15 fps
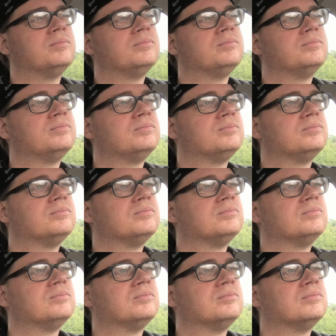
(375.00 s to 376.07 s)

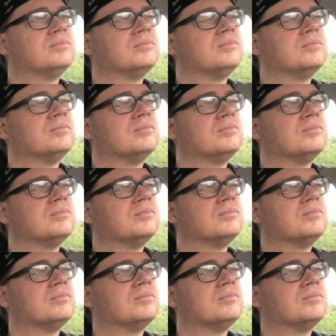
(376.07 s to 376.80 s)
Nobody speaks.